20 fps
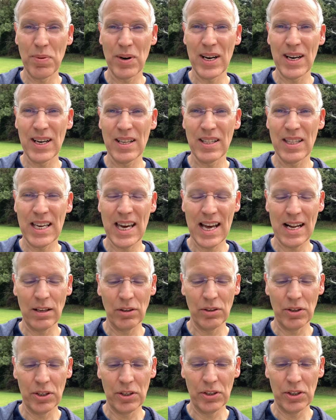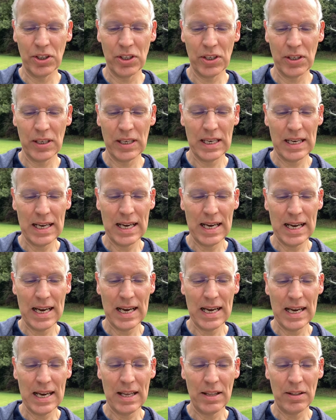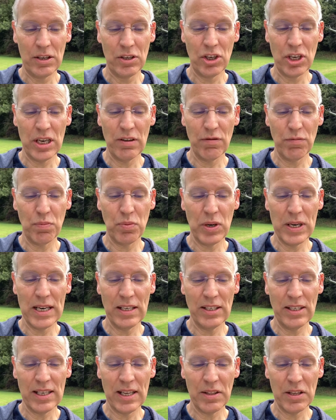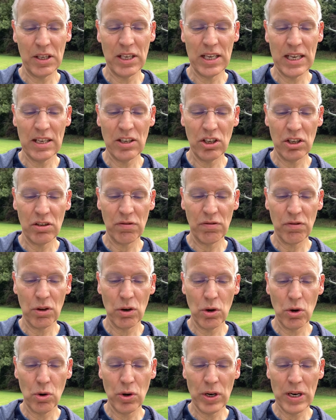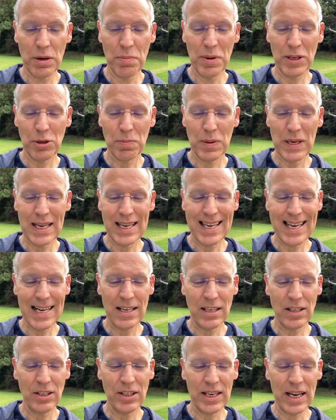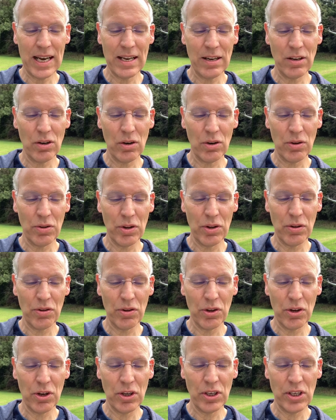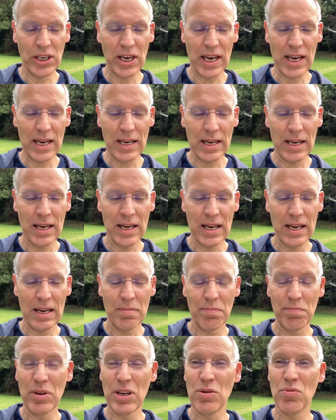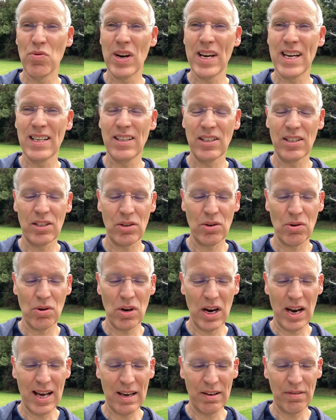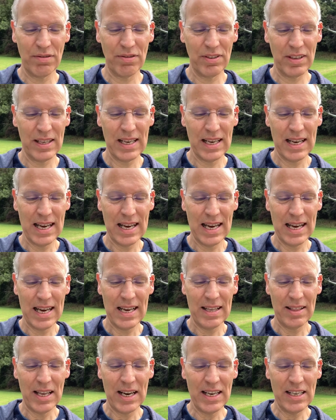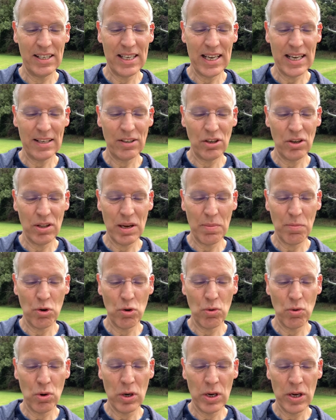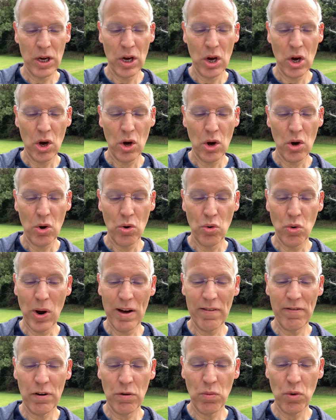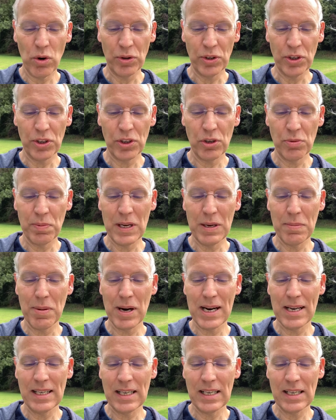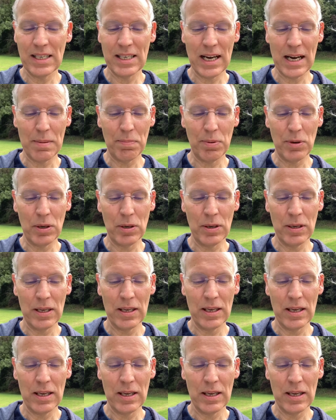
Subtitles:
by the elders, the chief priests and the teachers of the law, and he must be killed and on the third day be raised to life." Then he said to them all, "Whoever wants to be my disciple